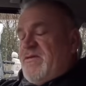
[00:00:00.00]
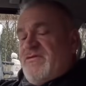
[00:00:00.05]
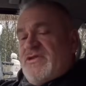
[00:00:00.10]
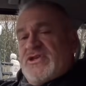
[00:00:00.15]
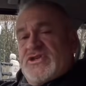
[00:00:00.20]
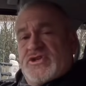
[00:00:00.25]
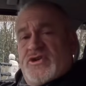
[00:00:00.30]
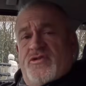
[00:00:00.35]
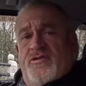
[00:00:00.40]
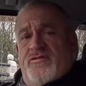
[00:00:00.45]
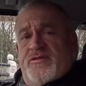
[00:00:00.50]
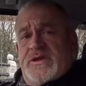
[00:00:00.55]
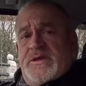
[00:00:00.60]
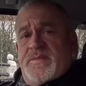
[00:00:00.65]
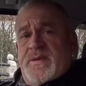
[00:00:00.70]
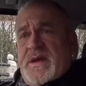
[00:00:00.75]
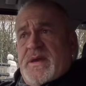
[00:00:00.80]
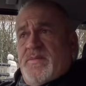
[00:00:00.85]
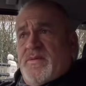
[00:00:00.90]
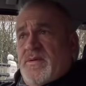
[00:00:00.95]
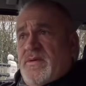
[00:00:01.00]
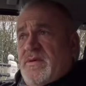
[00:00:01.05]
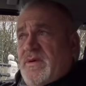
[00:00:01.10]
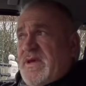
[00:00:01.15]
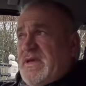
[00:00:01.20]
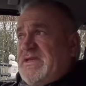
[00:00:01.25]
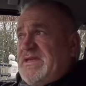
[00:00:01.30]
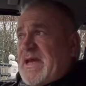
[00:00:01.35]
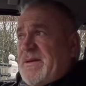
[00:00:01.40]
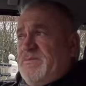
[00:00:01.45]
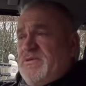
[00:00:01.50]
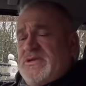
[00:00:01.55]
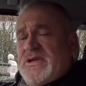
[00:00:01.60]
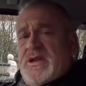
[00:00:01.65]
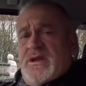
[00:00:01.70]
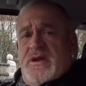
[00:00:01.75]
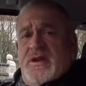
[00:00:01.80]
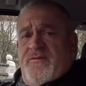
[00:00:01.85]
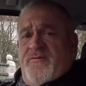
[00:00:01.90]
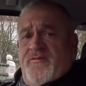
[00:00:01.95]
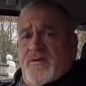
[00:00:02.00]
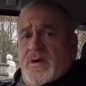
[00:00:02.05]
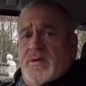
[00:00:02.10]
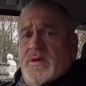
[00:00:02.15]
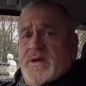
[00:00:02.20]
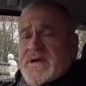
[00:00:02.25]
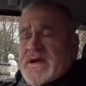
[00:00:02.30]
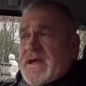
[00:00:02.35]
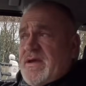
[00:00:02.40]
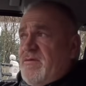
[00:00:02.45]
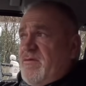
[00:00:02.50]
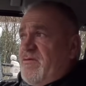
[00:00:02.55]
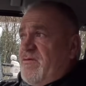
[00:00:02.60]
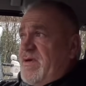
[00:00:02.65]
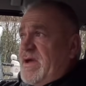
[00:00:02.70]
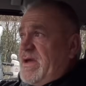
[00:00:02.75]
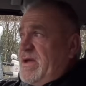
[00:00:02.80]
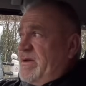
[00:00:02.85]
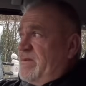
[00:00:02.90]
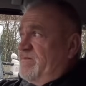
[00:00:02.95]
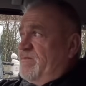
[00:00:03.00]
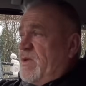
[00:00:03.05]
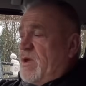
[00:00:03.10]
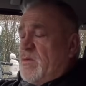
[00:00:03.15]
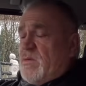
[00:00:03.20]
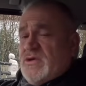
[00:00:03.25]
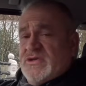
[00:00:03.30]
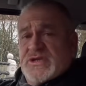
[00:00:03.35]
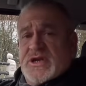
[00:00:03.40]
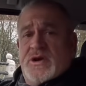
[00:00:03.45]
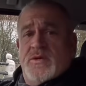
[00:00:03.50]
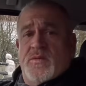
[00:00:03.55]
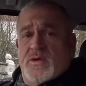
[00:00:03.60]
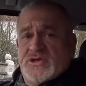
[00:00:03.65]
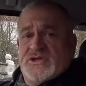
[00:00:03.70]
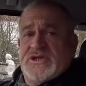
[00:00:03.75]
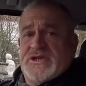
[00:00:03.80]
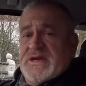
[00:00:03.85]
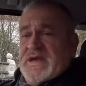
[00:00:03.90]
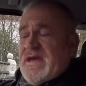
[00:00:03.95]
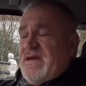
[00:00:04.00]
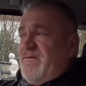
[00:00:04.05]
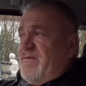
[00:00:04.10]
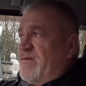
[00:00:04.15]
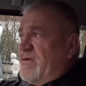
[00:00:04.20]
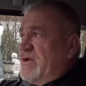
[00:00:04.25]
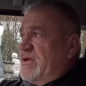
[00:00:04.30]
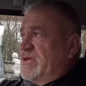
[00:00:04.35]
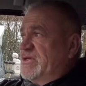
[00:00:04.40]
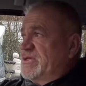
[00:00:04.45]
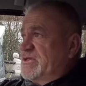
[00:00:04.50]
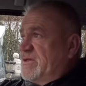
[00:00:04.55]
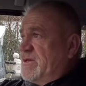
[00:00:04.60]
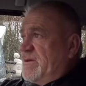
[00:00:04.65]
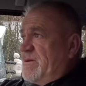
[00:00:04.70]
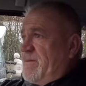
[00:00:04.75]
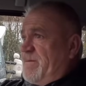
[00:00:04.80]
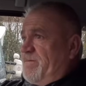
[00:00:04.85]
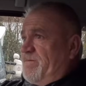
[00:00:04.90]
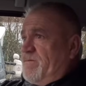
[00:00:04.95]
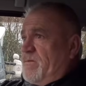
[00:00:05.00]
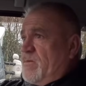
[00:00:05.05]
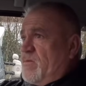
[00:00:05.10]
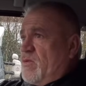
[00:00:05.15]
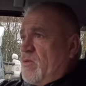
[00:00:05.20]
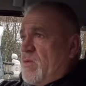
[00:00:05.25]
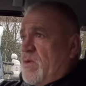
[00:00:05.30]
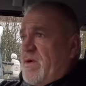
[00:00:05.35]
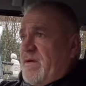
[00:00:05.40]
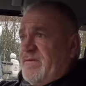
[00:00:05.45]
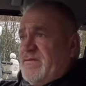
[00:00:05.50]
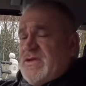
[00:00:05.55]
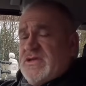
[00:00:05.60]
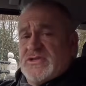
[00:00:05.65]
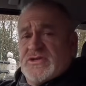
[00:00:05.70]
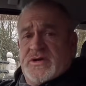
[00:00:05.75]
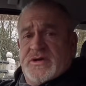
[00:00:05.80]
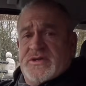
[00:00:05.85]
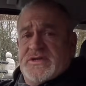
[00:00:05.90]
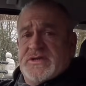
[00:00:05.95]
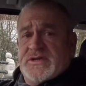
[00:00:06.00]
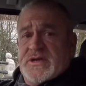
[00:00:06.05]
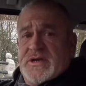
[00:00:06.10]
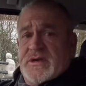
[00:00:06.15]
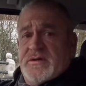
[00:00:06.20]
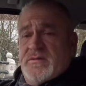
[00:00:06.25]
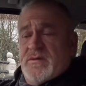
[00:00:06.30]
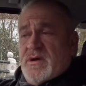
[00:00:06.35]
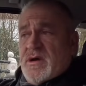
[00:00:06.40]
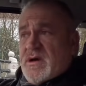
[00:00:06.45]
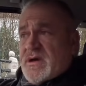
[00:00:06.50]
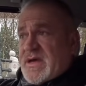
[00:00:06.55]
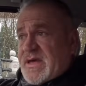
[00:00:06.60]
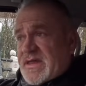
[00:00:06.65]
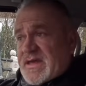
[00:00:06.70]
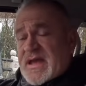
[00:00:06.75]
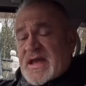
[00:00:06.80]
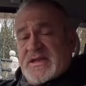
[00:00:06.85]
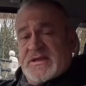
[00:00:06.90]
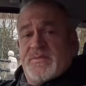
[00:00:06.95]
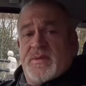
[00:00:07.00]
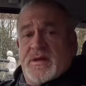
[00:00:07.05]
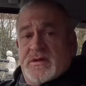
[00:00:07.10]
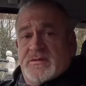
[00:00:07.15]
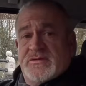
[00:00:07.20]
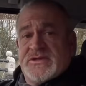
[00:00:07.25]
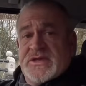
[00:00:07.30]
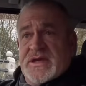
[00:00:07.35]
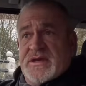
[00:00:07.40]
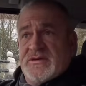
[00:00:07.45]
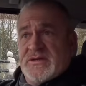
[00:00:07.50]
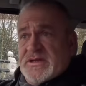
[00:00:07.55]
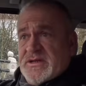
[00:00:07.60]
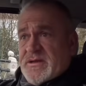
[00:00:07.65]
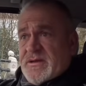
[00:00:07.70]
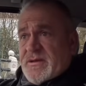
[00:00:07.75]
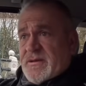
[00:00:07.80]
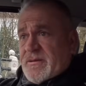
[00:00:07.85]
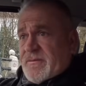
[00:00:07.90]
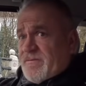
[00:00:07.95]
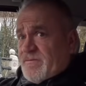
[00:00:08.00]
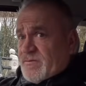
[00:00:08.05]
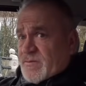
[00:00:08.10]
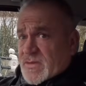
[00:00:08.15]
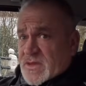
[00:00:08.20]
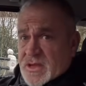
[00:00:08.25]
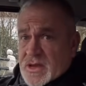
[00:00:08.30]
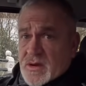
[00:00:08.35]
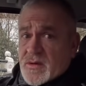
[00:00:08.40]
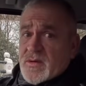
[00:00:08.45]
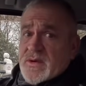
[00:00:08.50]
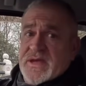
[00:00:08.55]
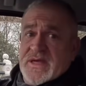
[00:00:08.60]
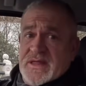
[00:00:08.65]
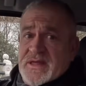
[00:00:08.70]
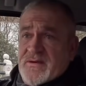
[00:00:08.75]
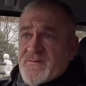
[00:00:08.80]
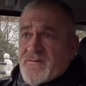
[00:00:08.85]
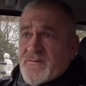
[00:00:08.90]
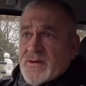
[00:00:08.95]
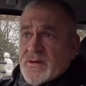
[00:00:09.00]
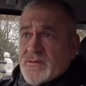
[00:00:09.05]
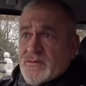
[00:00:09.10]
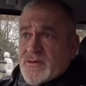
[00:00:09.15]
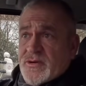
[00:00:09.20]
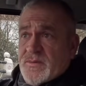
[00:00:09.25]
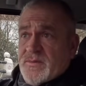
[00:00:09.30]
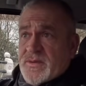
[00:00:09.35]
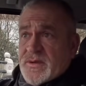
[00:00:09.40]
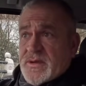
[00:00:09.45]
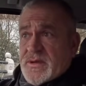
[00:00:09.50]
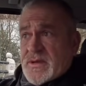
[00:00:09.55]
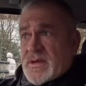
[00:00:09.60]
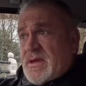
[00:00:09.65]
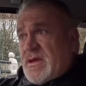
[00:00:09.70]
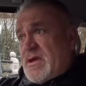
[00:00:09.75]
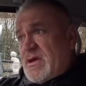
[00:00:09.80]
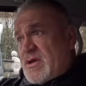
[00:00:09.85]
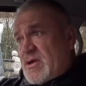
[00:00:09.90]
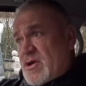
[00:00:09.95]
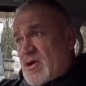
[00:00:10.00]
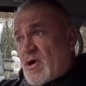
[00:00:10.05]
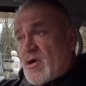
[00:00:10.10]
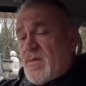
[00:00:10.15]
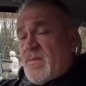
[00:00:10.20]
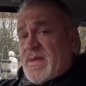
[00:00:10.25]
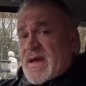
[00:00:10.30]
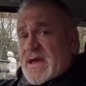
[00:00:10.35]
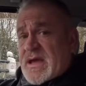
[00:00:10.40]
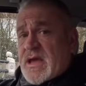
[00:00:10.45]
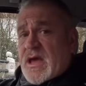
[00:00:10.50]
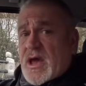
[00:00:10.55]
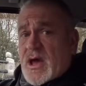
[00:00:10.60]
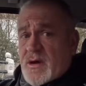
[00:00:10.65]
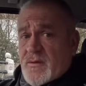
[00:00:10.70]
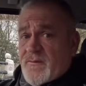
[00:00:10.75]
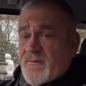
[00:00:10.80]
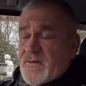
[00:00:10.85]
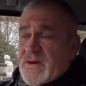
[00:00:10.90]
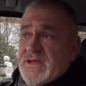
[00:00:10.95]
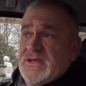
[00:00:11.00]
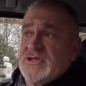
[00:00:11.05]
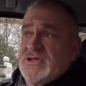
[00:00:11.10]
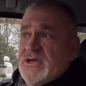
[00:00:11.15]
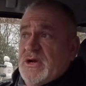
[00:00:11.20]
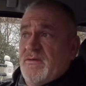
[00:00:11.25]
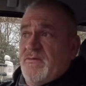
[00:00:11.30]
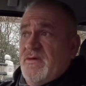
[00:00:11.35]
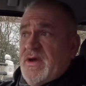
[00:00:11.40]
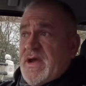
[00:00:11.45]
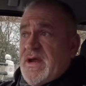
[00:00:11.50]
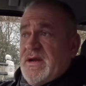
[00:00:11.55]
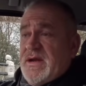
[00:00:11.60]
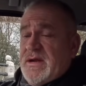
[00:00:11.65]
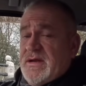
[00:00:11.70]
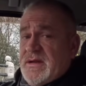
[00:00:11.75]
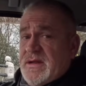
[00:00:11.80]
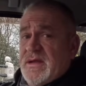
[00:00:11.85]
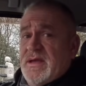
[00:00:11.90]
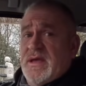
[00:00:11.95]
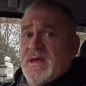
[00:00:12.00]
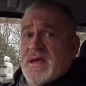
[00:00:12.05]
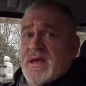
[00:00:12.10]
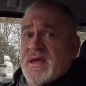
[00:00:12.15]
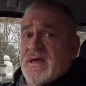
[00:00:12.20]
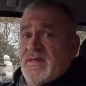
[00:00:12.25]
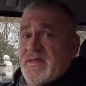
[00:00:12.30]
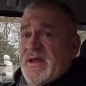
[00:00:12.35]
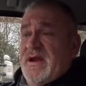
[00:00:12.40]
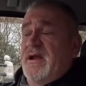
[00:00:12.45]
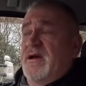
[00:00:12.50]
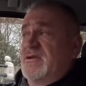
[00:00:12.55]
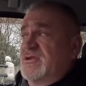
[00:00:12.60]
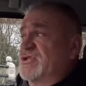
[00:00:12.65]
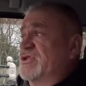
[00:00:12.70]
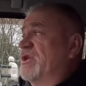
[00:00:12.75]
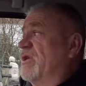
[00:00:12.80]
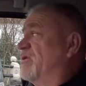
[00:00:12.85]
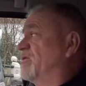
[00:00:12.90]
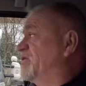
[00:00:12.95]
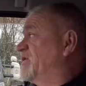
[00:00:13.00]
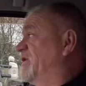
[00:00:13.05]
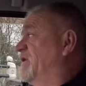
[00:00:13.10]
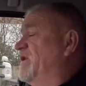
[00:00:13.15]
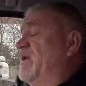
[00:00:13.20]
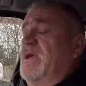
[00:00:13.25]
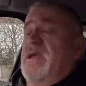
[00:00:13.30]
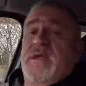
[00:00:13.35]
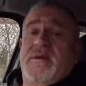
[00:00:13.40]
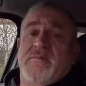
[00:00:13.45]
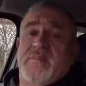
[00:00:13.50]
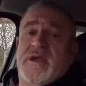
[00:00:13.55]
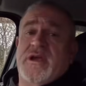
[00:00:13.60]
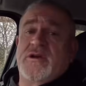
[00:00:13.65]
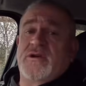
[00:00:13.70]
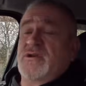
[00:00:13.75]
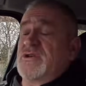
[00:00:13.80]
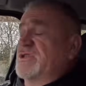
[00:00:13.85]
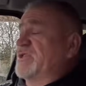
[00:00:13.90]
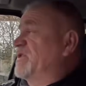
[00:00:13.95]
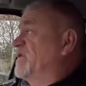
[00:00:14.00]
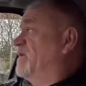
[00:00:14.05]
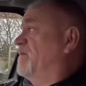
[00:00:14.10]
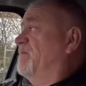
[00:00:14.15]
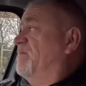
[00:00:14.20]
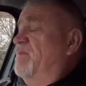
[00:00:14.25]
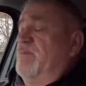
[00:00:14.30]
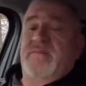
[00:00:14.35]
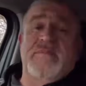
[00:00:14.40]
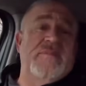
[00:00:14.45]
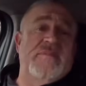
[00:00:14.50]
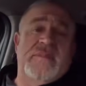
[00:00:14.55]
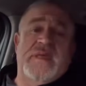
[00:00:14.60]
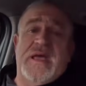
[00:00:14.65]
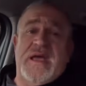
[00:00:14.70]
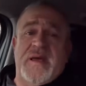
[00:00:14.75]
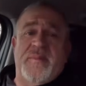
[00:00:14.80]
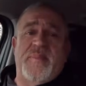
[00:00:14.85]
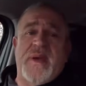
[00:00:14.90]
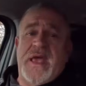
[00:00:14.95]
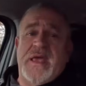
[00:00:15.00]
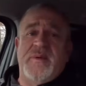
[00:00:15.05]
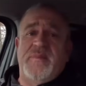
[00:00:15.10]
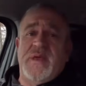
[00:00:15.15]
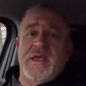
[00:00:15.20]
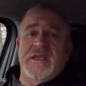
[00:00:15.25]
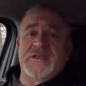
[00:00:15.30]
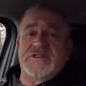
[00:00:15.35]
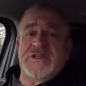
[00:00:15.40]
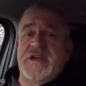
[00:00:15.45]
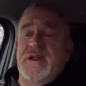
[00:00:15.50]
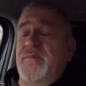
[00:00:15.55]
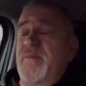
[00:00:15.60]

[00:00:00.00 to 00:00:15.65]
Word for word: at storage, people. It's absolutely thrown it down with rain. I was going to wash it down first, but what I've decided to do, I'll get the gas bottles out, go and get them filled up, come back, hopefully it stopped raining, and then I'll start, because our baby is in a